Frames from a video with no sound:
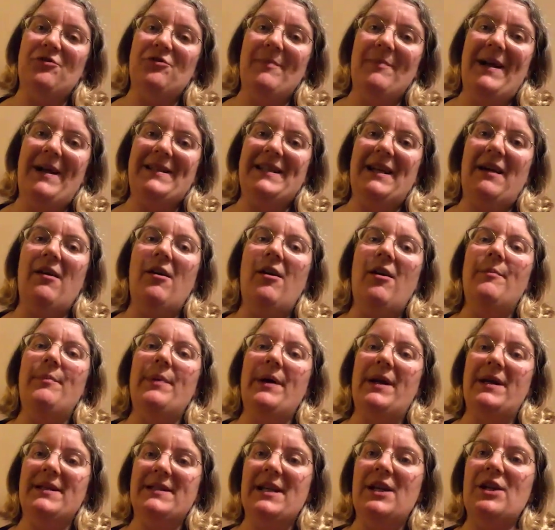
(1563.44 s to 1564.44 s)
dramatic arc,
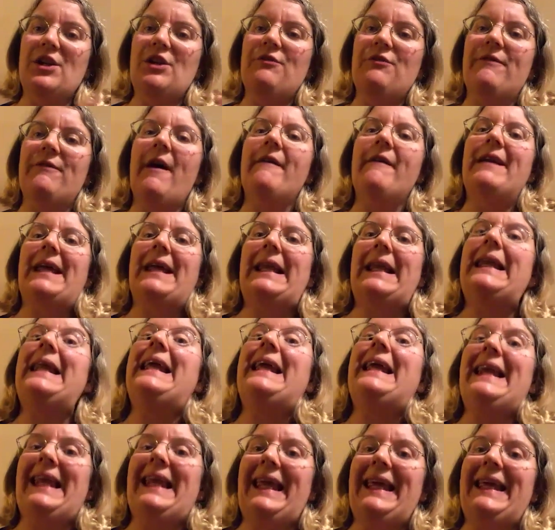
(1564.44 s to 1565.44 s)
because I knew very
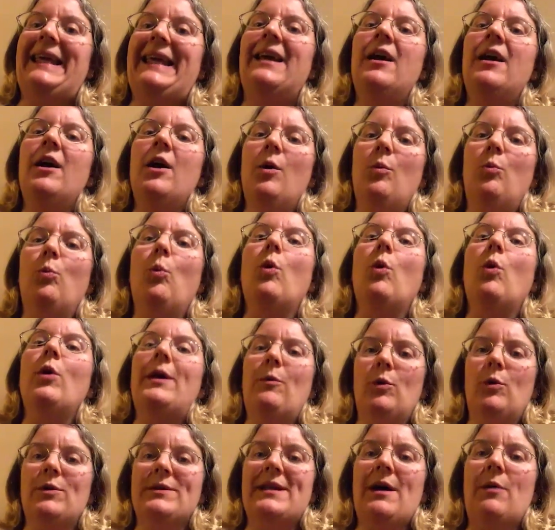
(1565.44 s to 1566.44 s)
clearly what
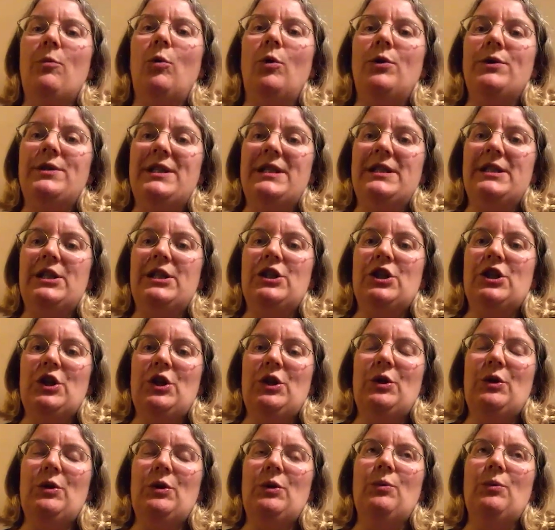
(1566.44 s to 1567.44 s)
it was I wanted to
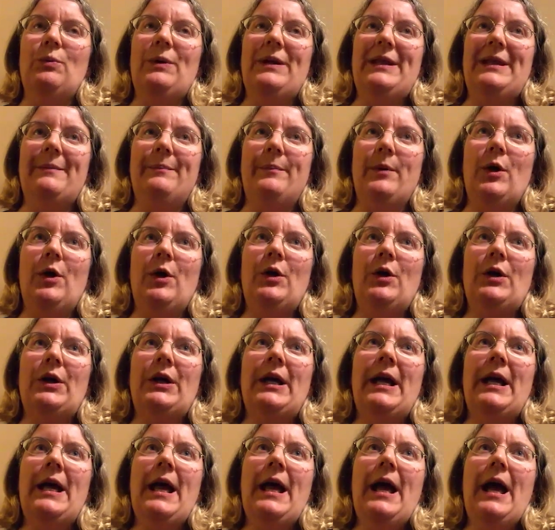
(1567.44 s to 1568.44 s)
do with the book.
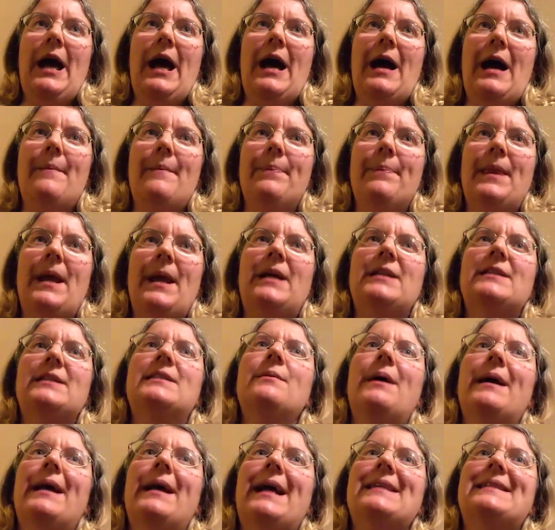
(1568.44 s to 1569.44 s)
And
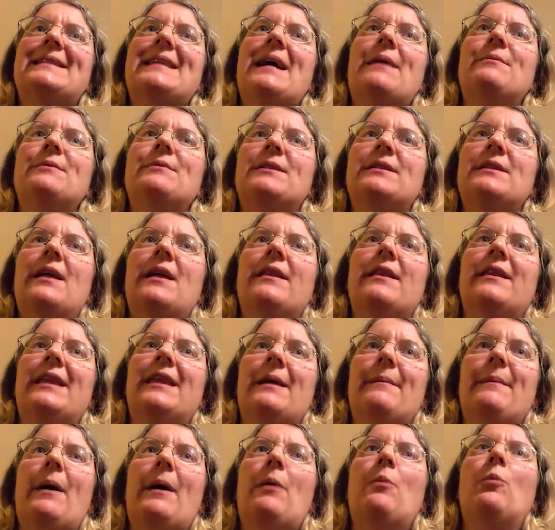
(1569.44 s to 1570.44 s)
so I guess that was another
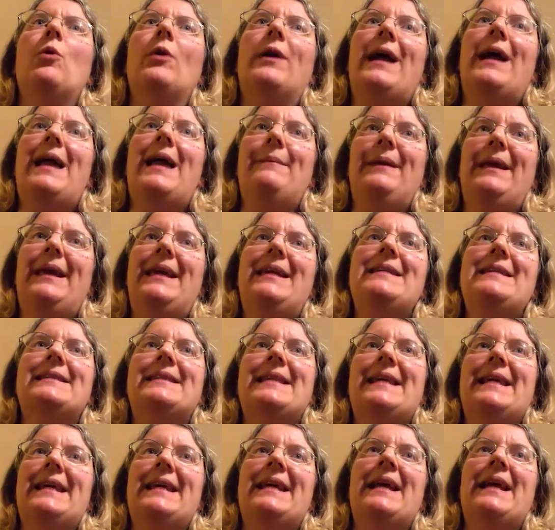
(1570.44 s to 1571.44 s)
thing about what came
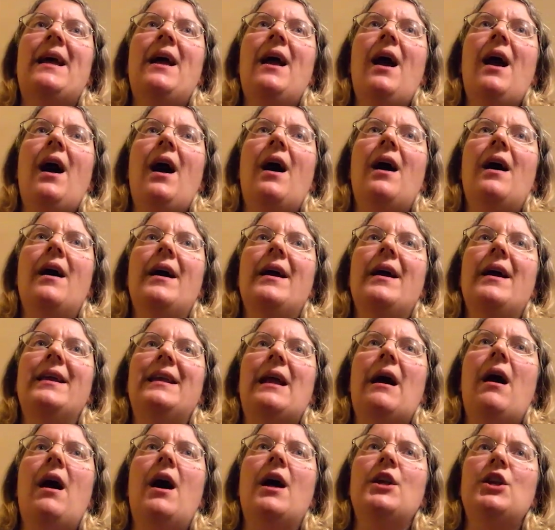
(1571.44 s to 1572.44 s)
easy.
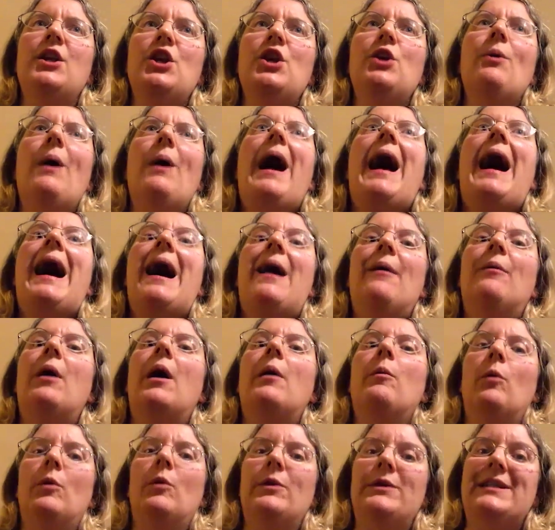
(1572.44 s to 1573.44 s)
I knew how
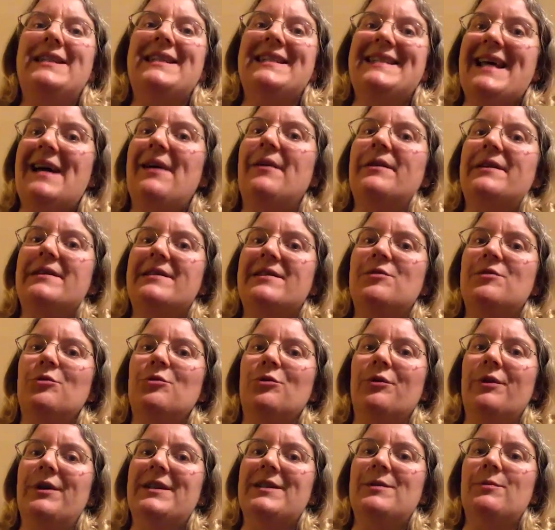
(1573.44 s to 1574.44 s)
I wanted to tell this
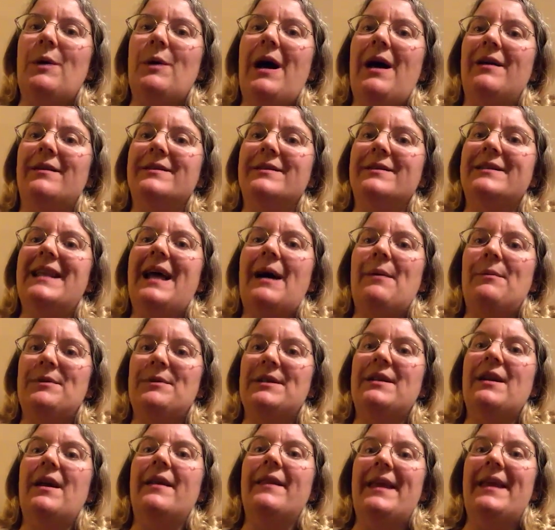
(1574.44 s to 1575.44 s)
story as well. So that
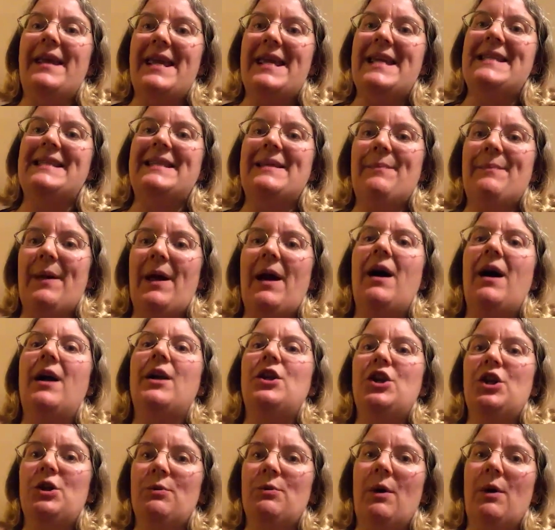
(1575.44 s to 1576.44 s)
was another easy bit. I
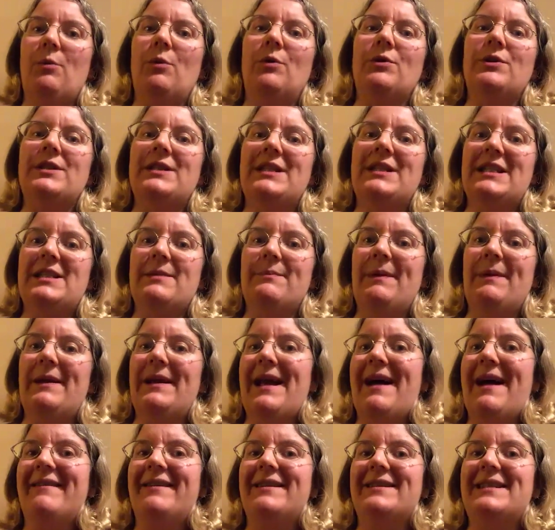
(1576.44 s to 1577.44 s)
knew I wanted it to be
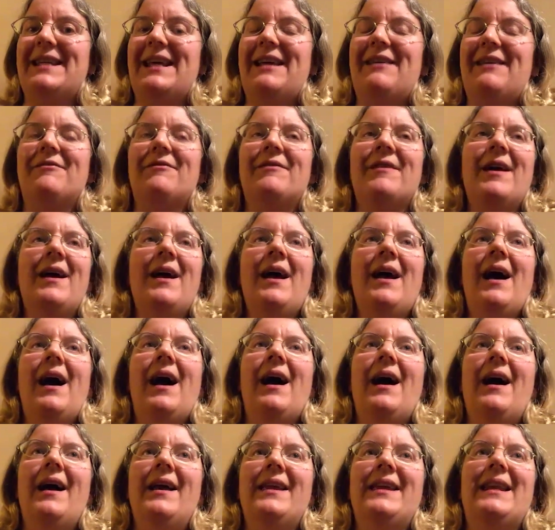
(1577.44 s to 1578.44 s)
narrative.
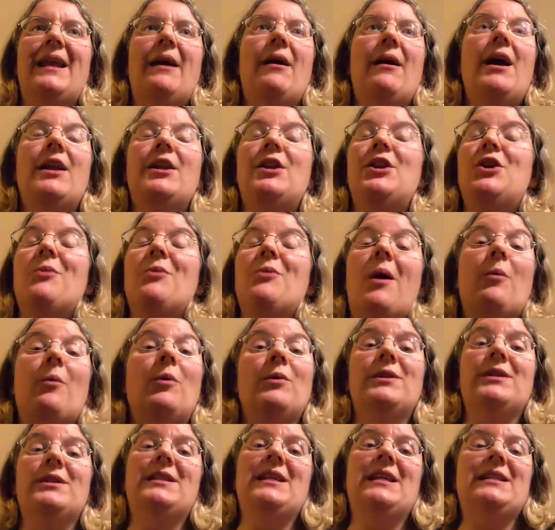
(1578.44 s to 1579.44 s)
I knew I
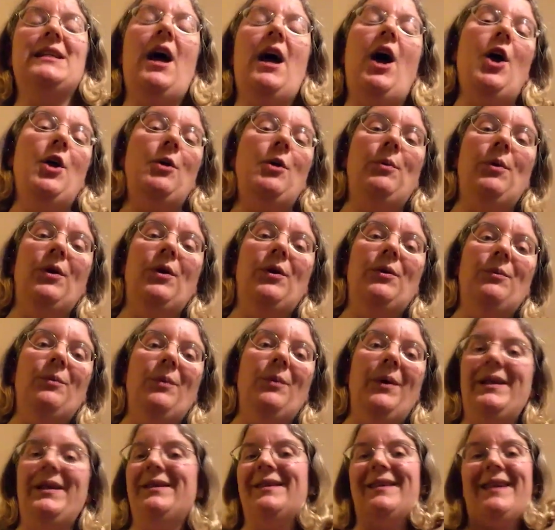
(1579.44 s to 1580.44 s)
wanted it to open
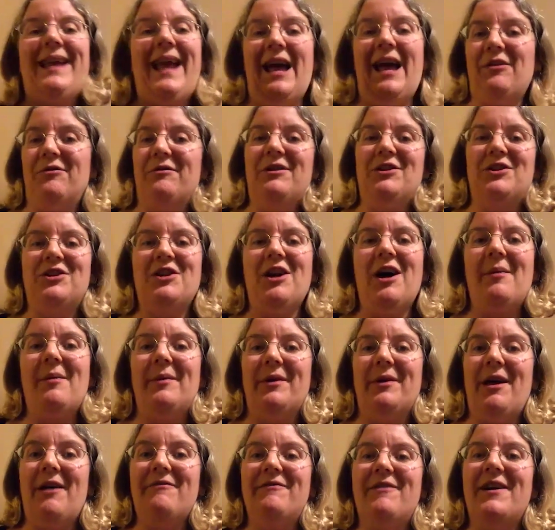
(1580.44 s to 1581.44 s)
with Catherine Sharp
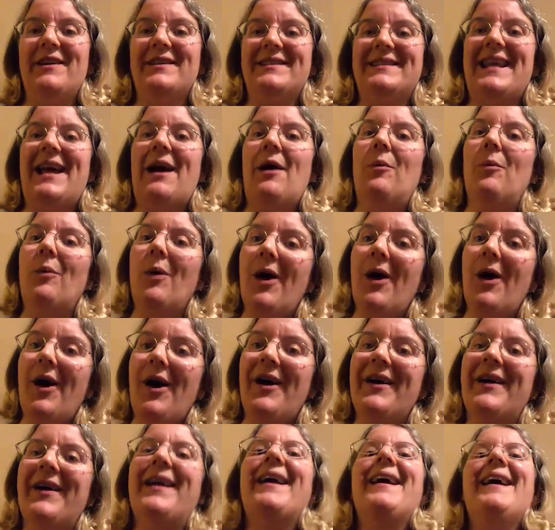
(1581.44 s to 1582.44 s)
on her first day at
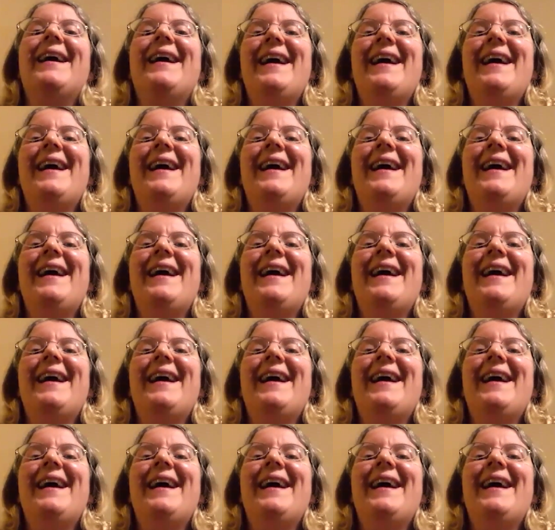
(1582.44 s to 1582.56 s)
work.